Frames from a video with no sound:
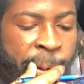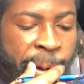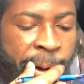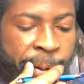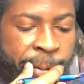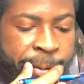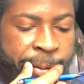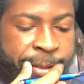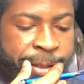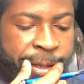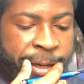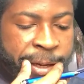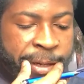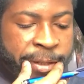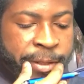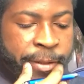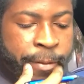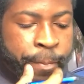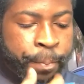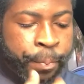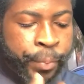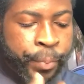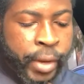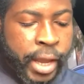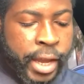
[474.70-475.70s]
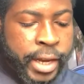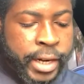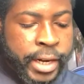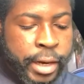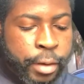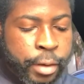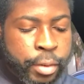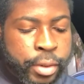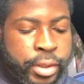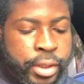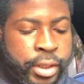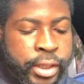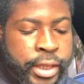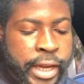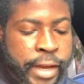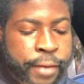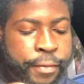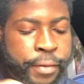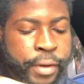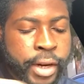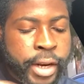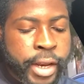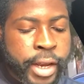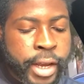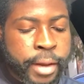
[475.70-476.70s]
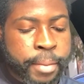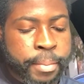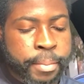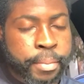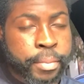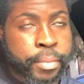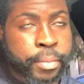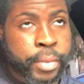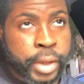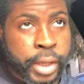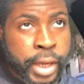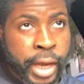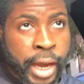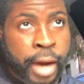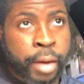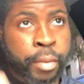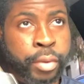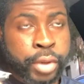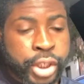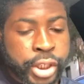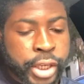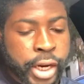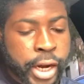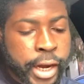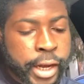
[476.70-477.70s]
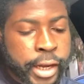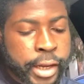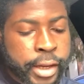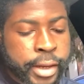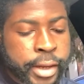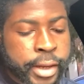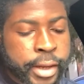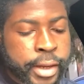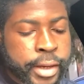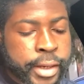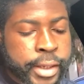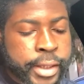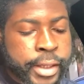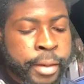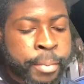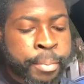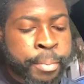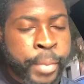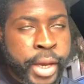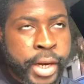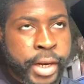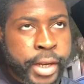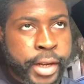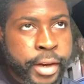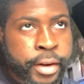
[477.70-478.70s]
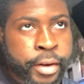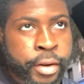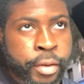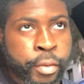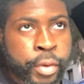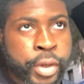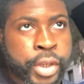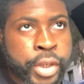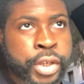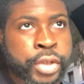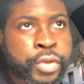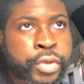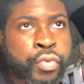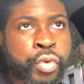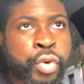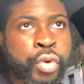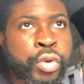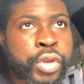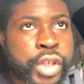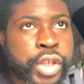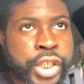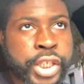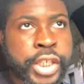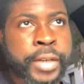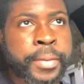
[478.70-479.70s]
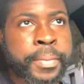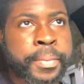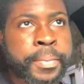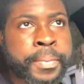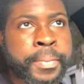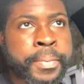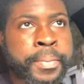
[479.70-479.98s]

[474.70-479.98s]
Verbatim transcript: Now it says, and there was given him, Yahushai, dominion, which is rulership,